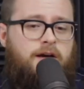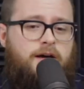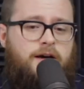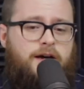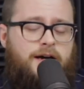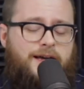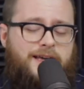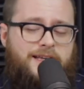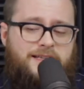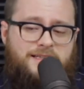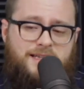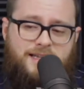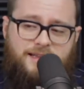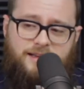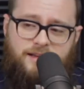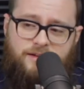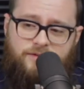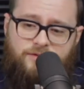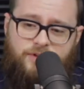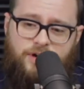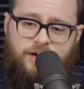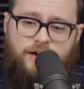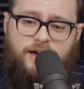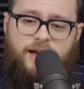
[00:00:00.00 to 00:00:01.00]
Uh, it's at the
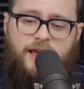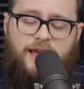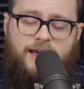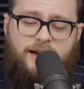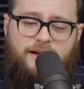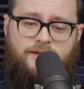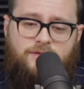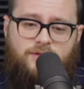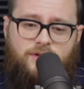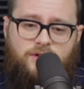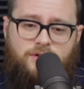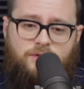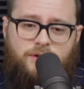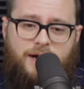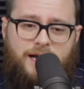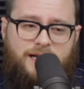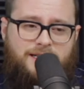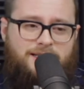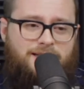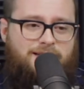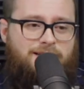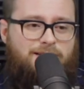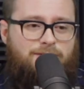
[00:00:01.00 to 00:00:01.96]
very end of the direct.